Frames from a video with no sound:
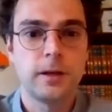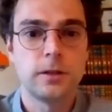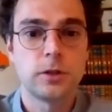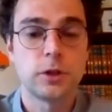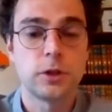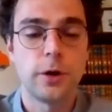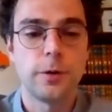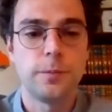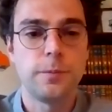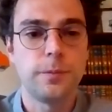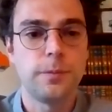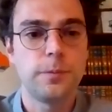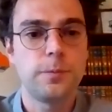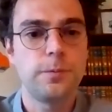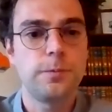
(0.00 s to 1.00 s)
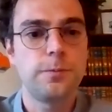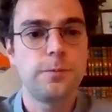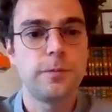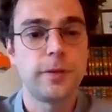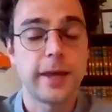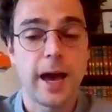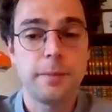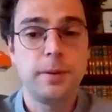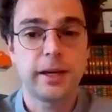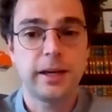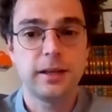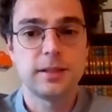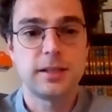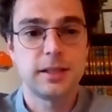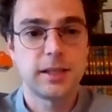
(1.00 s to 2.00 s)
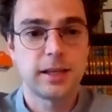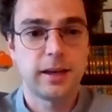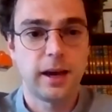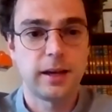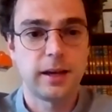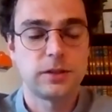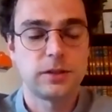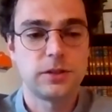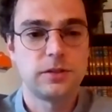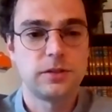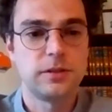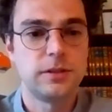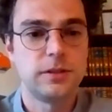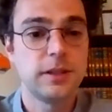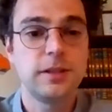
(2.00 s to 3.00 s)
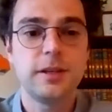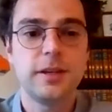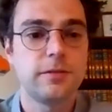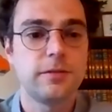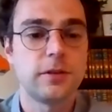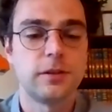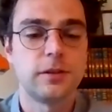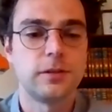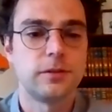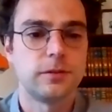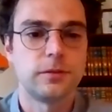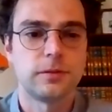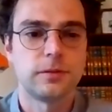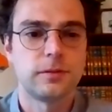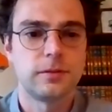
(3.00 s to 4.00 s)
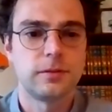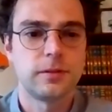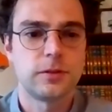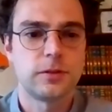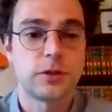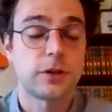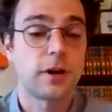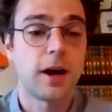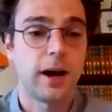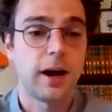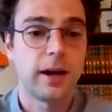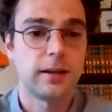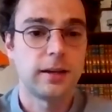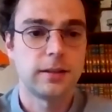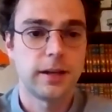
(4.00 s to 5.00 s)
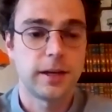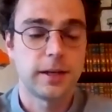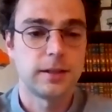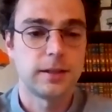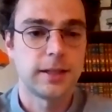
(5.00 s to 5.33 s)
So the applicants in the case didn't even try and